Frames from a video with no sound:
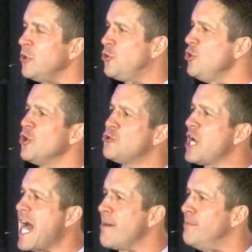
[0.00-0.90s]
Do your
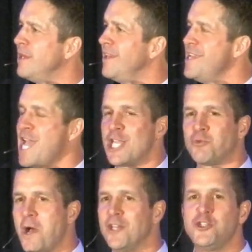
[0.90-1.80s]
job as
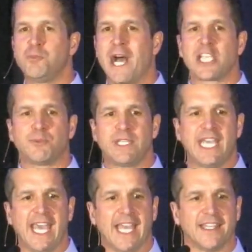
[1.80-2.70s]
well as you possibly
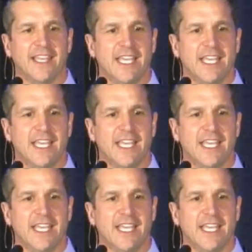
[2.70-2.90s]
can.